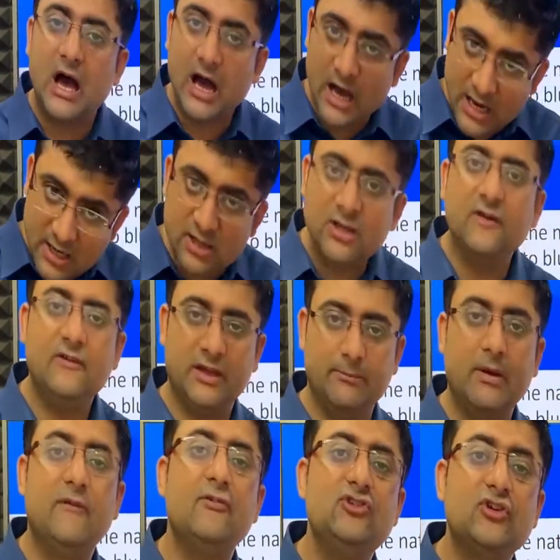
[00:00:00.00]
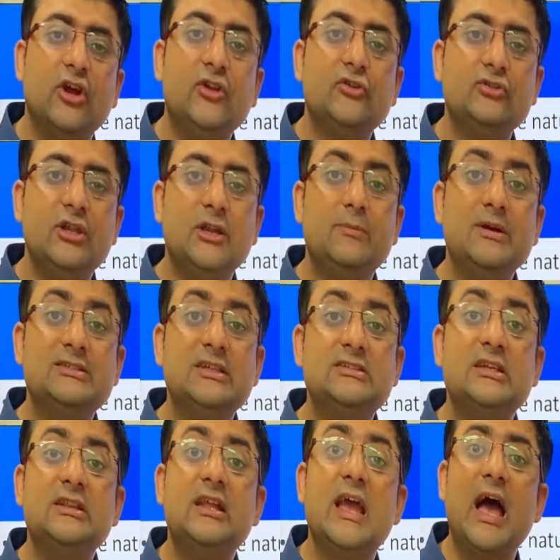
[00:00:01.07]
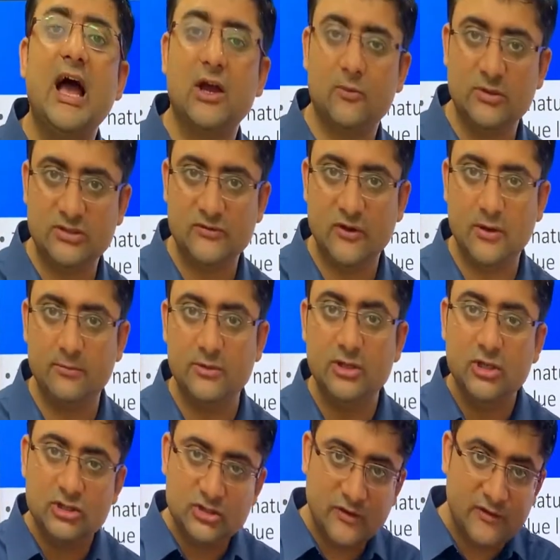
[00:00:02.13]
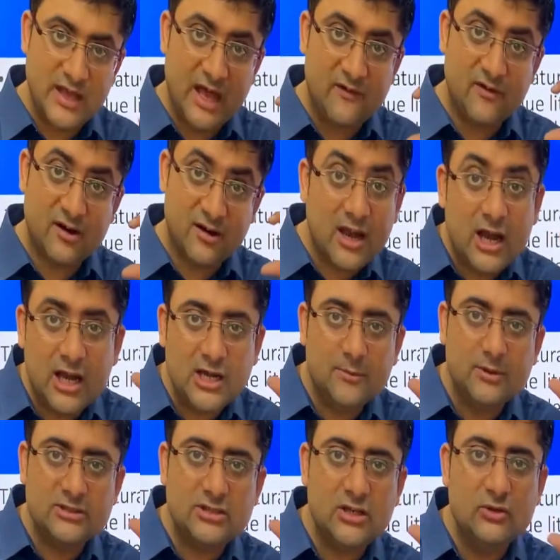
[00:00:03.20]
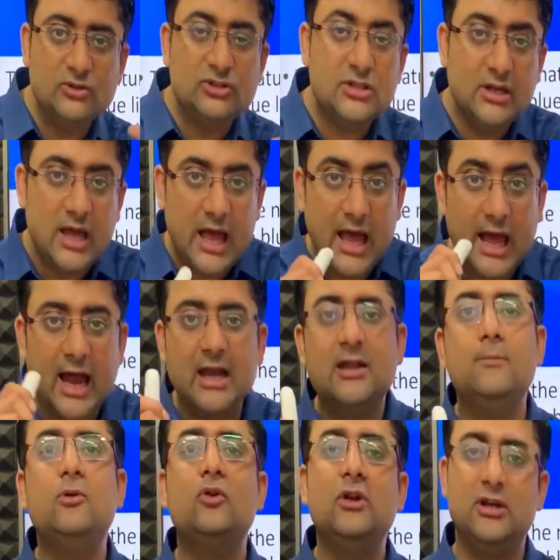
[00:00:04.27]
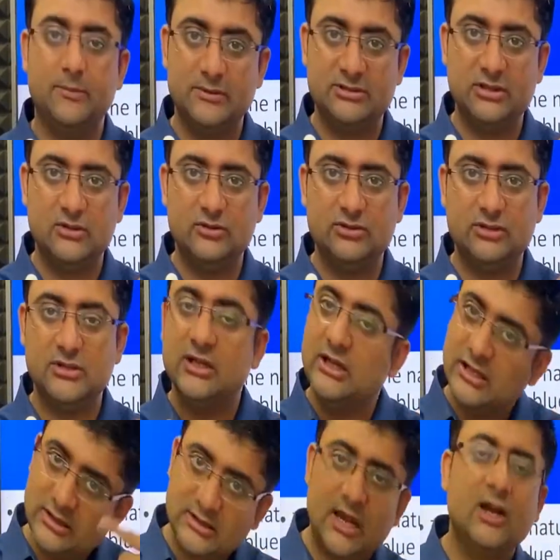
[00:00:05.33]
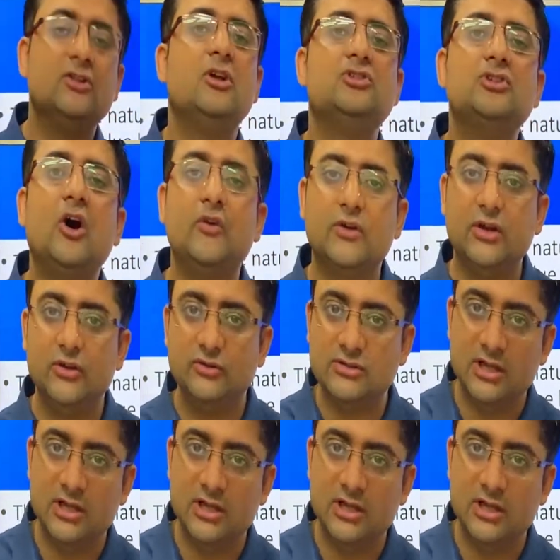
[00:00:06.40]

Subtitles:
Another way by which you can use litmus is in the aqueous form. So we have a red litmus solution and a blue litmus solution. That is also how you can use